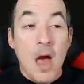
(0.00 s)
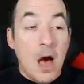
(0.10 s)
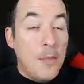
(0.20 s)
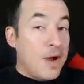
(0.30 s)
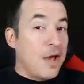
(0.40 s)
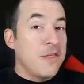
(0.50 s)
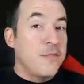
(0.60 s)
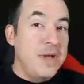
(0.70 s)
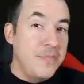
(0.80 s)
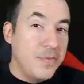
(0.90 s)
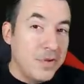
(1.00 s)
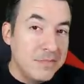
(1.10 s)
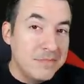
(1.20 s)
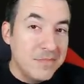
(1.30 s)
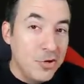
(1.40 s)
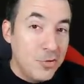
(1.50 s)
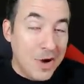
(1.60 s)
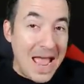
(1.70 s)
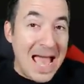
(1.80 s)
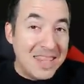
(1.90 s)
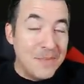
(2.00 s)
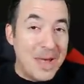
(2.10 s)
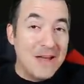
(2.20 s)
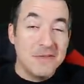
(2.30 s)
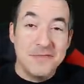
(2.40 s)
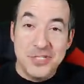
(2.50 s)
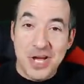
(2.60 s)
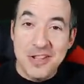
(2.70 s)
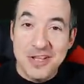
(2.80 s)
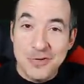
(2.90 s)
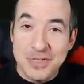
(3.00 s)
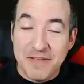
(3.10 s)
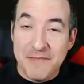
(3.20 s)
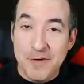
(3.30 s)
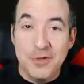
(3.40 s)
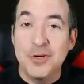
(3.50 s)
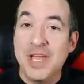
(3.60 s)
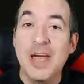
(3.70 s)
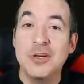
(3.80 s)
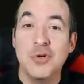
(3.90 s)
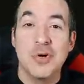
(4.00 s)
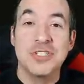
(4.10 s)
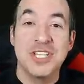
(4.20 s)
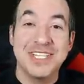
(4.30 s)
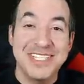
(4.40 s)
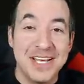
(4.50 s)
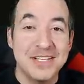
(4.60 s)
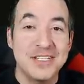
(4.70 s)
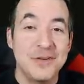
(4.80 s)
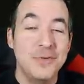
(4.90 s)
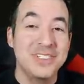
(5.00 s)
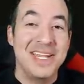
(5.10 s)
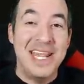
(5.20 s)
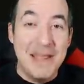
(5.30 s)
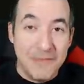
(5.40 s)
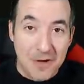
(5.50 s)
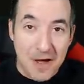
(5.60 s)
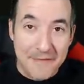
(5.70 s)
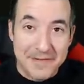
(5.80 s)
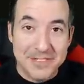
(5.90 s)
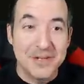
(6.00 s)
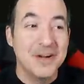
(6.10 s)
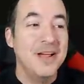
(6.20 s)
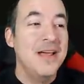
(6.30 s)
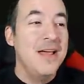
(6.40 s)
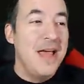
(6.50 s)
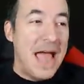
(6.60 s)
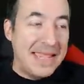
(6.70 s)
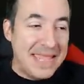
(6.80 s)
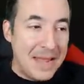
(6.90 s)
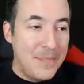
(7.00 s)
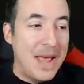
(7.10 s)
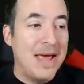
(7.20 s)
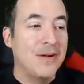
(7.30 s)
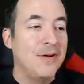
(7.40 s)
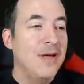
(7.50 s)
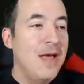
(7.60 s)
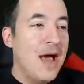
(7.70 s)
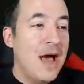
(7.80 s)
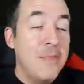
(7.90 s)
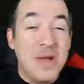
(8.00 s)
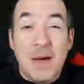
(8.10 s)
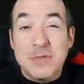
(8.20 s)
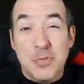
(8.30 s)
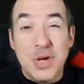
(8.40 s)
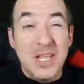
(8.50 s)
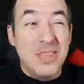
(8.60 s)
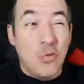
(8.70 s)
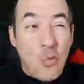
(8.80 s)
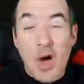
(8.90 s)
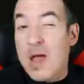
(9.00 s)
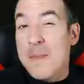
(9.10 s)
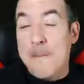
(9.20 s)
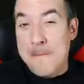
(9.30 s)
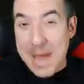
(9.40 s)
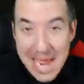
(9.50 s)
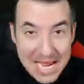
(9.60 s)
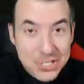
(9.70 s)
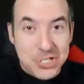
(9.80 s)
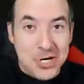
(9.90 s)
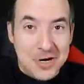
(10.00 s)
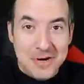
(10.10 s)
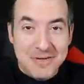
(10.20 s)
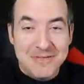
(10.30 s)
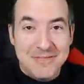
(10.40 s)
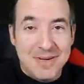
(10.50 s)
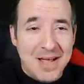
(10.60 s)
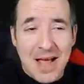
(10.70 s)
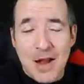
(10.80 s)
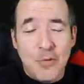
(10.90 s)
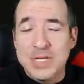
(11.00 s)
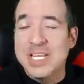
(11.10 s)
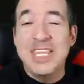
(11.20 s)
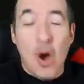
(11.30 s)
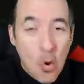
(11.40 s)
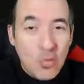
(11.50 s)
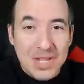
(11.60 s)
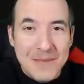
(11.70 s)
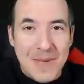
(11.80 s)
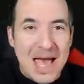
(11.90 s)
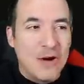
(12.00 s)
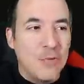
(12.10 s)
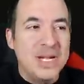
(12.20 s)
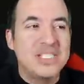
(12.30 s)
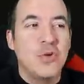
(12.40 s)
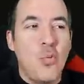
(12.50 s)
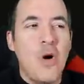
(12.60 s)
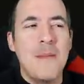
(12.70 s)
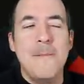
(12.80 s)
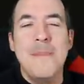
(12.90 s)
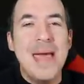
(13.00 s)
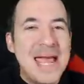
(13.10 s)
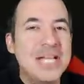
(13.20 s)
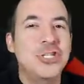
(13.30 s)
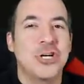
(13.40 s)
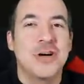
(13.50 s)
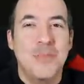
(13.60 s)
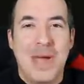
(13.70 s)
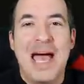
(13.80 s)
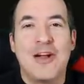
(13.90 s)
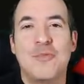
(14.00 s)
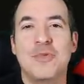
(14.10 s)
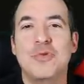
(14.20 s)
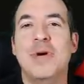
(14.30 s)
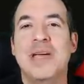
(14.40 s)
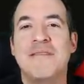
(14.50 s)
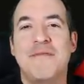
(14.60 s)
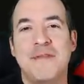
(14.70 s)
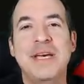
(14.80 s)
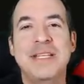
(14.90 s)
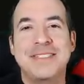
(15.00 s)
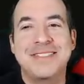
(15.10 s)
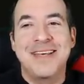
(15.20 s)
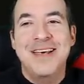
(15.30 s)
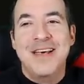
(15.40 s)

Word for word: Among other people who were at the Battle of Jutland was the future King George VI, who was a naval officer at that battle. It becomes really the one major, I don't want to say the only battle, but it's the one major battle between fleets